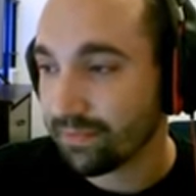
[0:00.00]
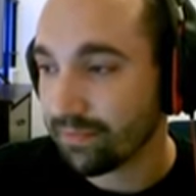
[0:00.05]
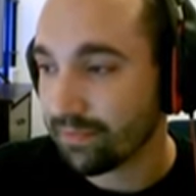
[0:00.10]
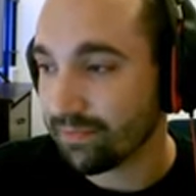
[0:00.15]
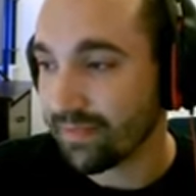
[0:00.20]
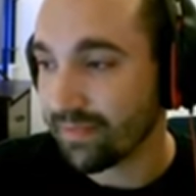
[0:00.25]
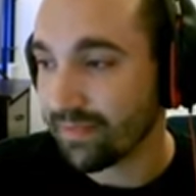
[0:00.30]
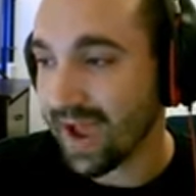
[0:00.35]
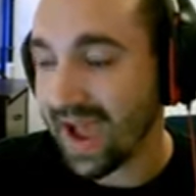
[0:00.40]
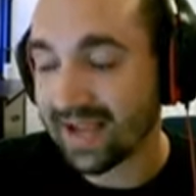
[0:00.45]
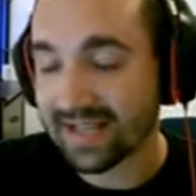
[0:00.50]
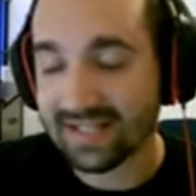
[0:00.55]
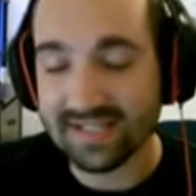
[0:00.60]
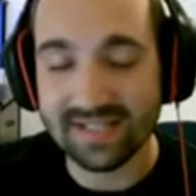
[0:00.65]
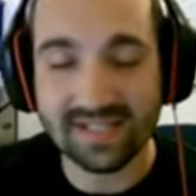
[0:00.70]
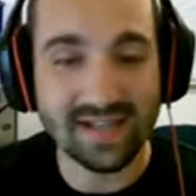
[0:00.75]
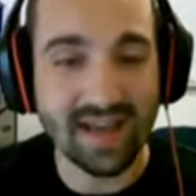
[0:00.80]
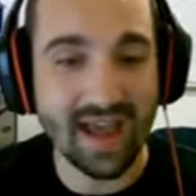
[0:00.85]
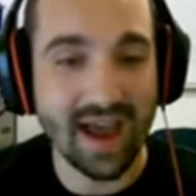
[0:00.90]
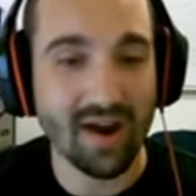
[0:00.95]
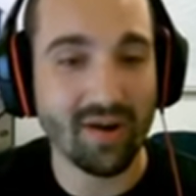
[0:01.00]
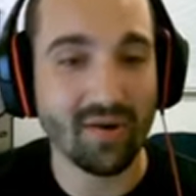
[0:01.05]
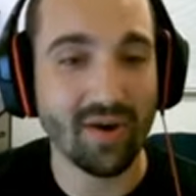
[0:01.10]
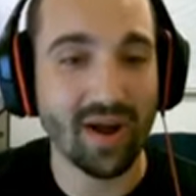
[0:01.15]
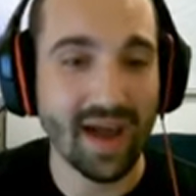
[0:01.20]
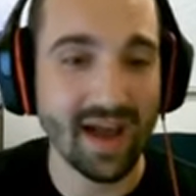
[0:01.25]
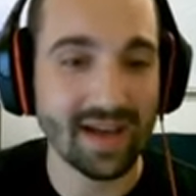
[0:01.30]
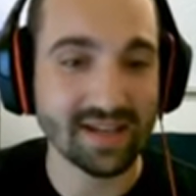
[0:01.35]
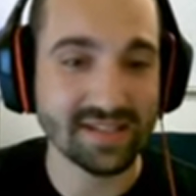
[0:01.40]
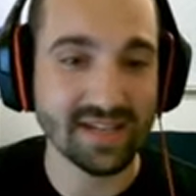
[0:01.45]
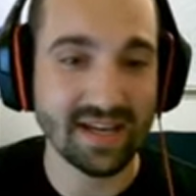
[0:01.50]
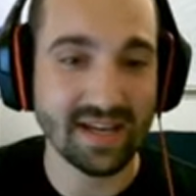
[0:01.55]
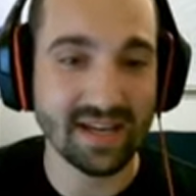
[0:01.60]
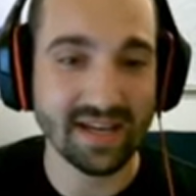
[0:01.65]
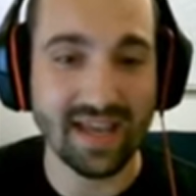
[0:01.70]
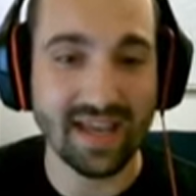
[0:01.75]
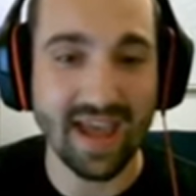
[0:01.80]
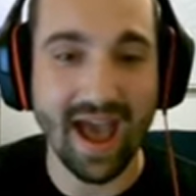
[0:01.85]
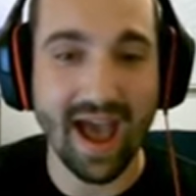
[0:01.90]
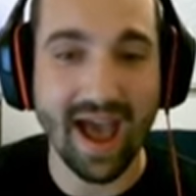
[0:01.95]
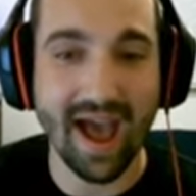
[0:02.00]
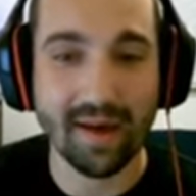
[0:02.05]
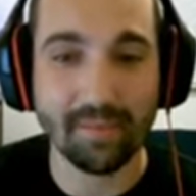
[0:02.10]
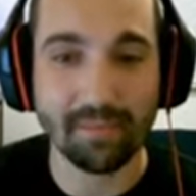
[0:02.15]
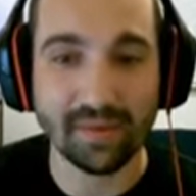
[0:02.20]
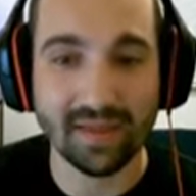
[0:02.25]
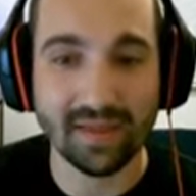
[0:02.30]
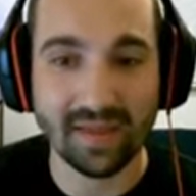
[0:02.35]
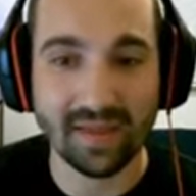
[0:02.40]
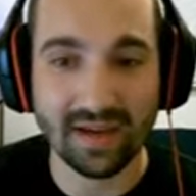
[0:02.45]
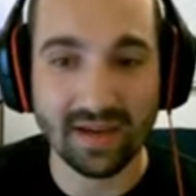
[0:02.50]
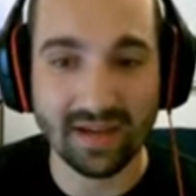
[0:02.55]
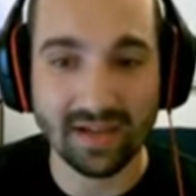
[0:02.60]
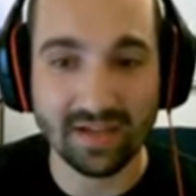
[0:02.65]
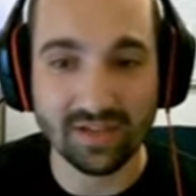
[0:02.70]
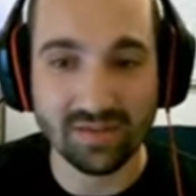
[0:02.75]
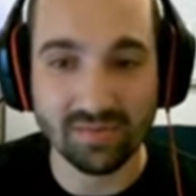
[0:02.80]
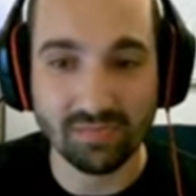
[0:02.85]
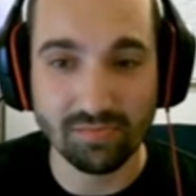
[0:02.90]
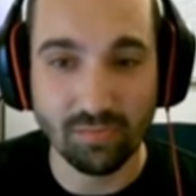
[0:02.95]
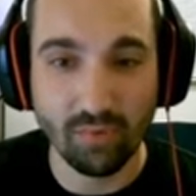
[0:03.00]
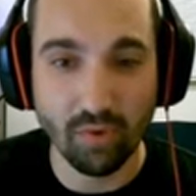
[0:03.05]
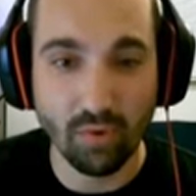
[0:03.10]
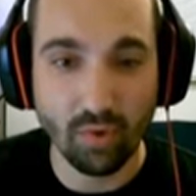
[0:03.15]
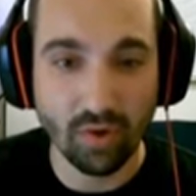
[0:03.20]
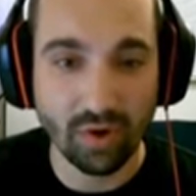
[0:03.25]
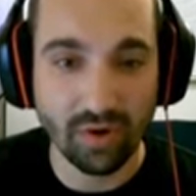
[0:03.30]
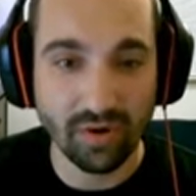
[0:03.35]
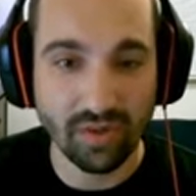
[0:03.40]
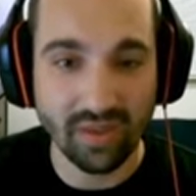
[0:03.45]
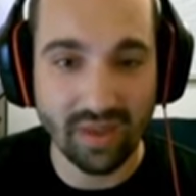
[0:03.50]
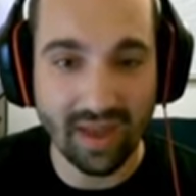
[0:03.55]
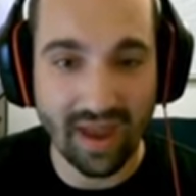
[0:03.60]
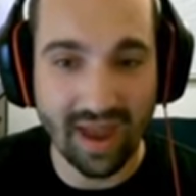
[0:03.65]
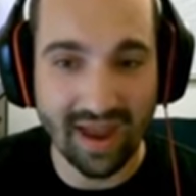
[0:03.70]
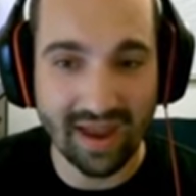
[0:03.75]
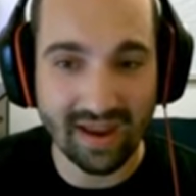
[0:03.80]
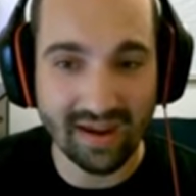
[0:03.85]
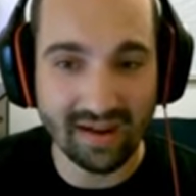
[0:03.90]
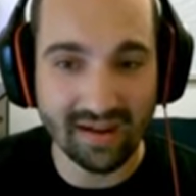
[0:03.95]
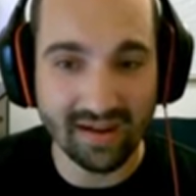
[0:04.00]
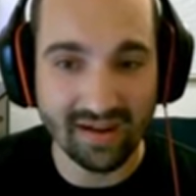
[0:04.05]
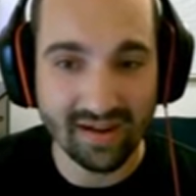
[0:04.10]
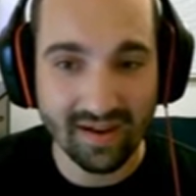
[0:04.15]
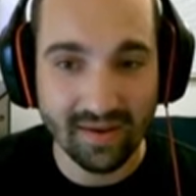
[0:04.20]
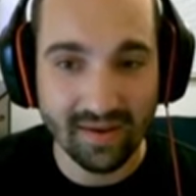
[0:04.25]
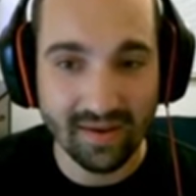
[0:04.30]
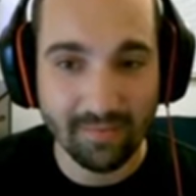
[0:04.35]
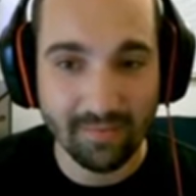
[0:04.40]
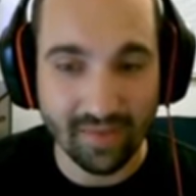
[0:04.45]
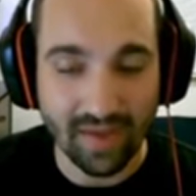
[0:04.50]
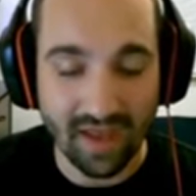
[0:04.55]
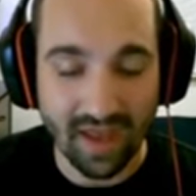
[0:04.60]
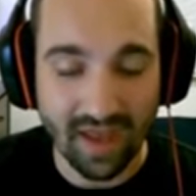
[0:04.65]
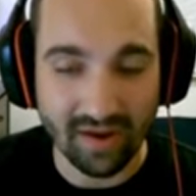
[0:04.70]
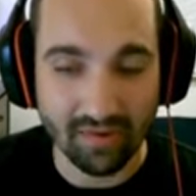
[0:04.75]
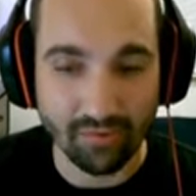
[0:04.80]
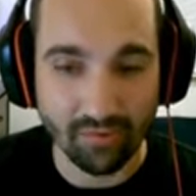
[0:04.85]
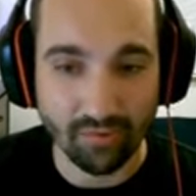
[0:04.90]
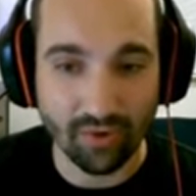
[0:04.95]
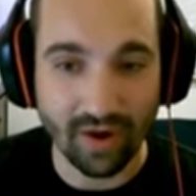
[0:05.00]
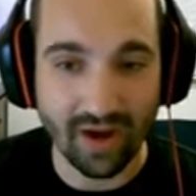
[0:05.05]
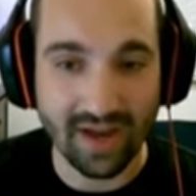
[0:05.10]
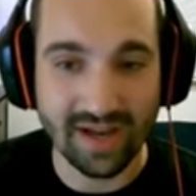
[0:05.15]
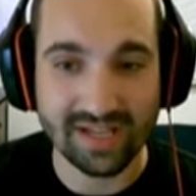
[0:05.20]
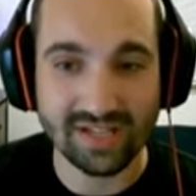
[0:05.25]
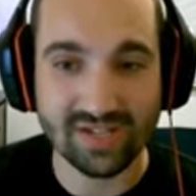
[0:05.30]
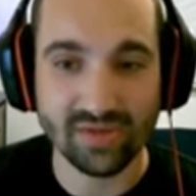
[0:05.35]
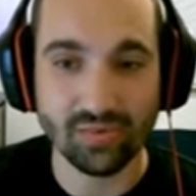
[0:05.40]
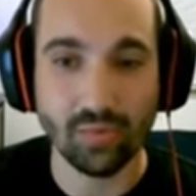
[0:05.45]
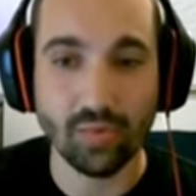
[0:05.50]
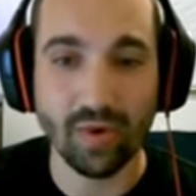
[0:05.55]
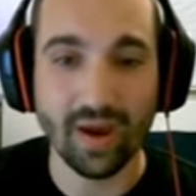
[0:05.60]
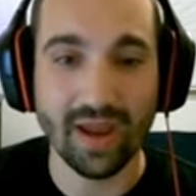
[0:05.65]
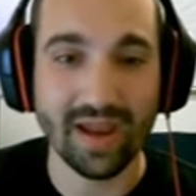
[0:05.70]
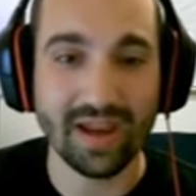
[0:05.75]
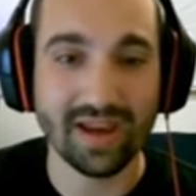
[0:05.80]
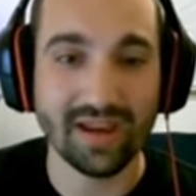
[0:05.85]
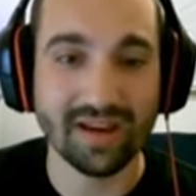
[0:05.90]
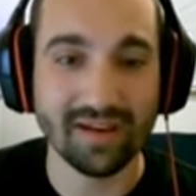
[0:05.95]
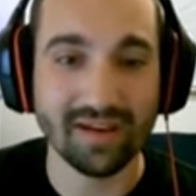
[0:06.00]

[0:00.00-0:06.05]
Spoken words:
Max now has a gap that is more than a race win